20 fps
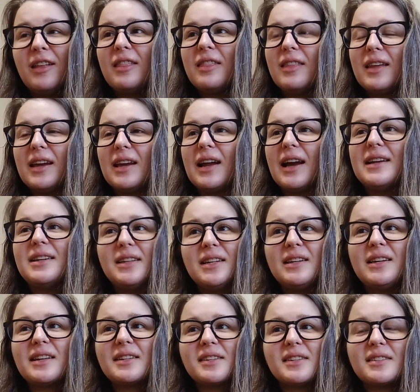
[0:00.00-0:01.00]
That I didn't
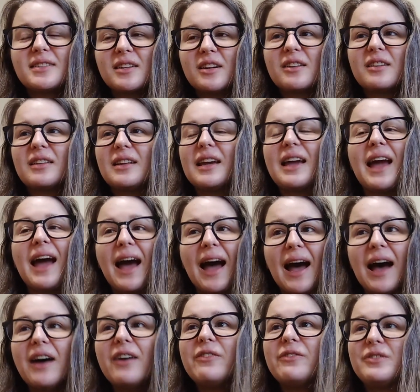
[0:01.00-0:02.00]
necessarily
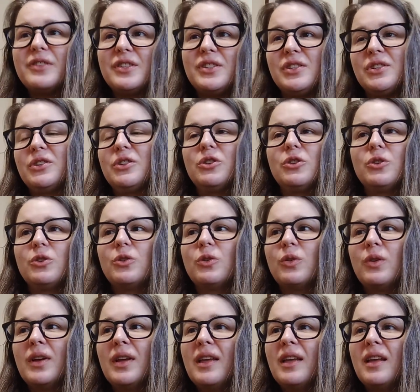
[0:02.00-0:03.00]
have to
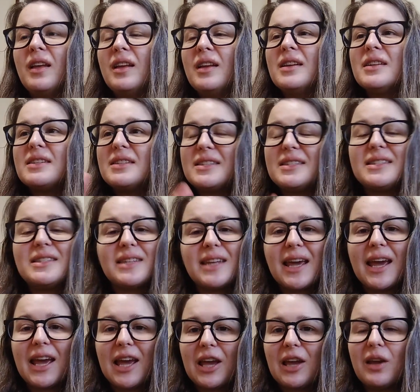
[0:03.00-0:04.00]

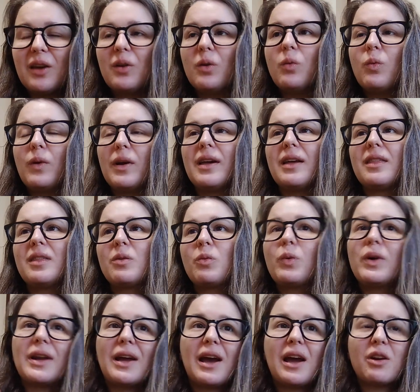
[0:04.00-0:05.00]
stay with
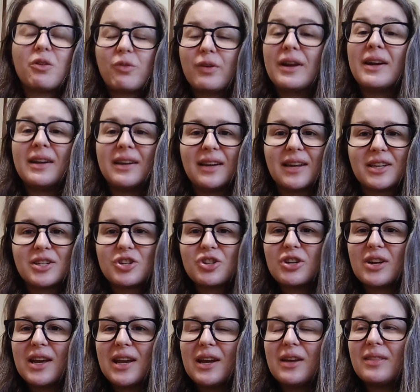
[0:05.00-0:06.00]
what I had written
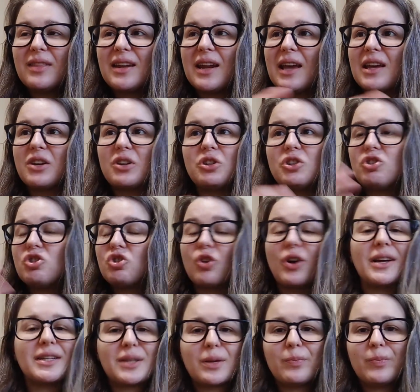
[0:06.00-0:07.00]
yesterday, that I could try
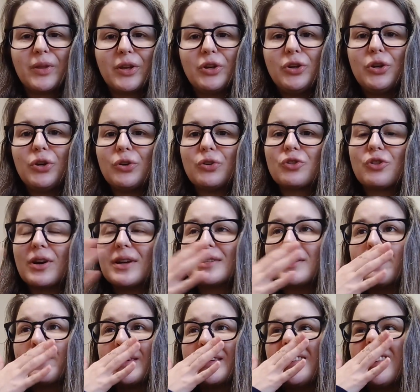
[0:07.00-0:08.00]
something new, try
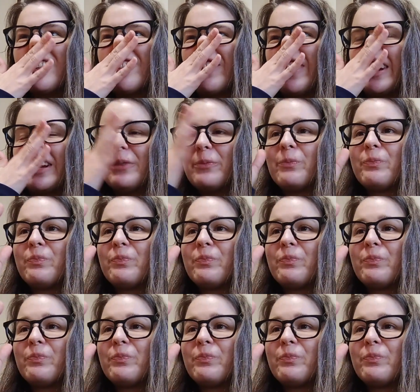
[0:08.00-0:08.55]
something different.